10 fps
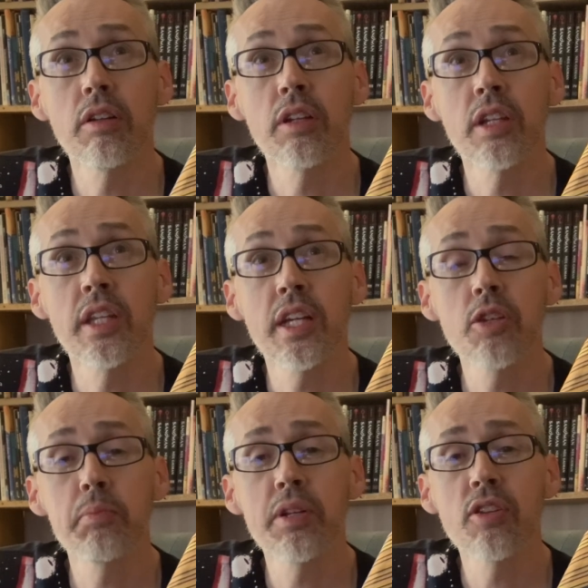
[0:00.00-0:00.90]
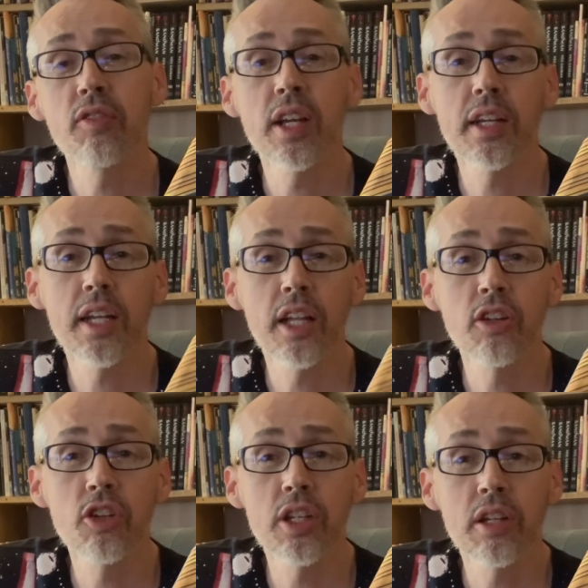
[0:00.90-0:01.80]
nice bits of
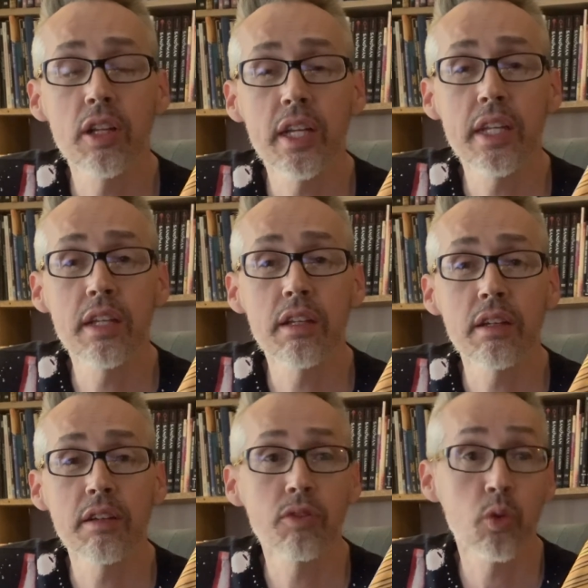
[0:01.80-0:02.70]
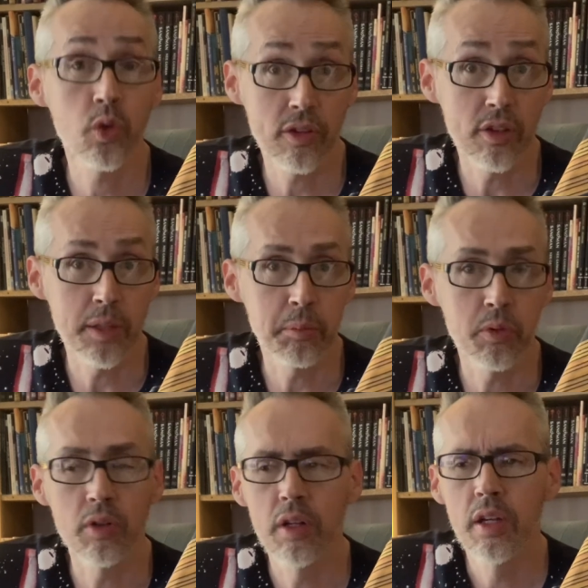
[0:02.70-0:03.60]
technology, like, for example,